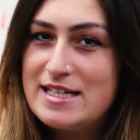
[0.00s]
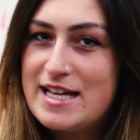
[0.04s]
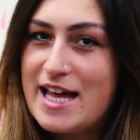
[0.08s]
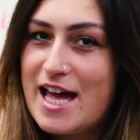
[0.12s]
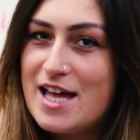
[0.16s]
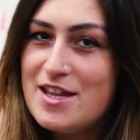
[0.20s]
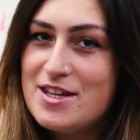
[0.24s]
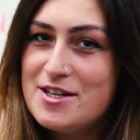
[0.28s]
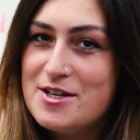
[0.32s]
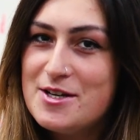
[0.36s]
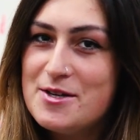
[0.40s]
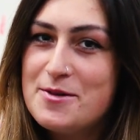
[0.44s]

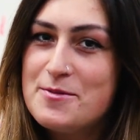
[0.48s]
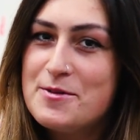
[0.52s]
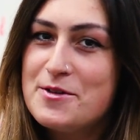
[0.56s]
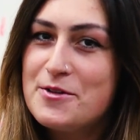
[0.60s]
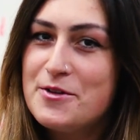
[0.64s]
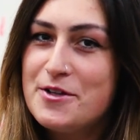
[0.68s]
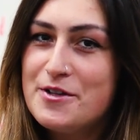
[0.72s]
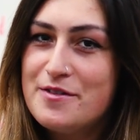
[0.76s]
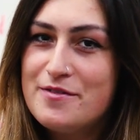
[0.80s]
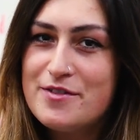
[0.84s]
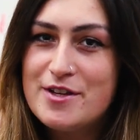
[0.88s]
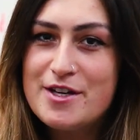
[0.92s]
together with
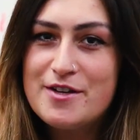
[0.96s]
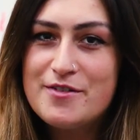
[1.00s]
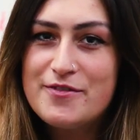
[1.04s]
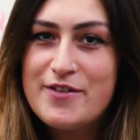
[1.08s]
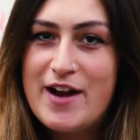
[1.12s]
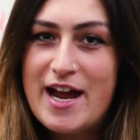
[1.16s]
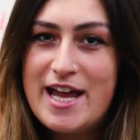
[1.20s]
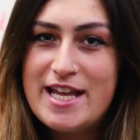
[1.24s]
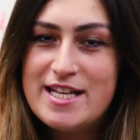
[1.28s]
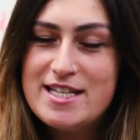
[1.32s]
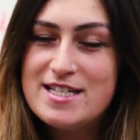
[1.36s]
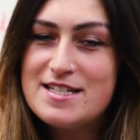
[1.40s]
all of their
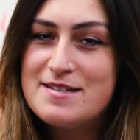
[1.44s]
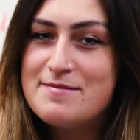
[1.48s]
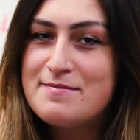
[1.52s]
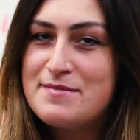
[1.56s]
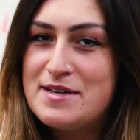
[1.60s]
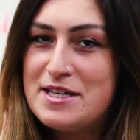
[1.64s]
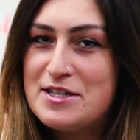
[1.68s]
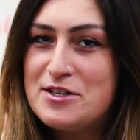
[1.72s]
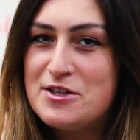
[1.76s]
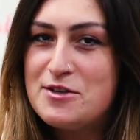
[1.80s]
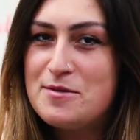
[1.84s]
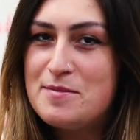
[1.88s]
friends and
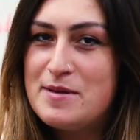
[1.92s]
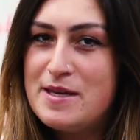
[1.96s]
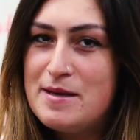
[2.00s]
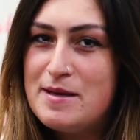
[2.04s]
meet new